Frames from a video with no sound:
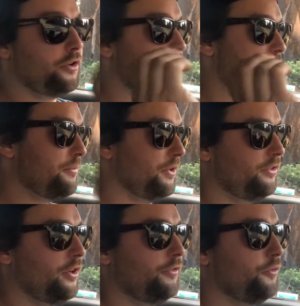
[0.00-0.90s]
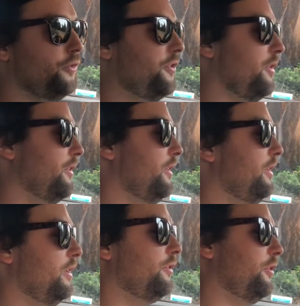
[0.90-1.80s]
to drive myself through the turn.
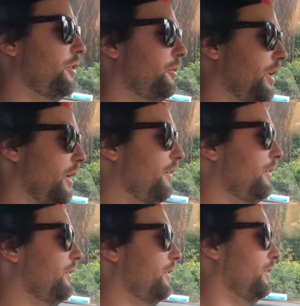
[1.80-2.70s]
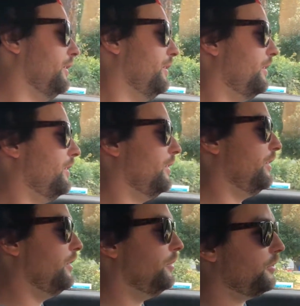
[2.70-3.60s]
So here we go.
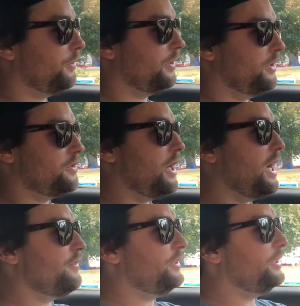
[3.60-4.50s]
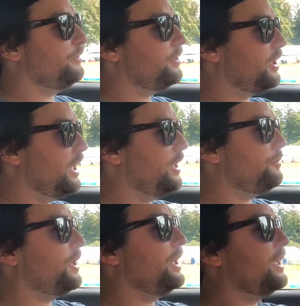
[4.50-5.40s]
So we're gonna drive in with our
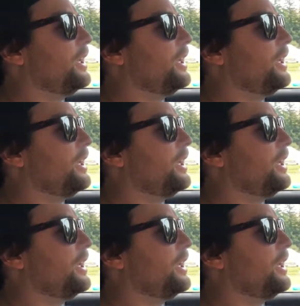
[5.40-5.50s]
handbrake,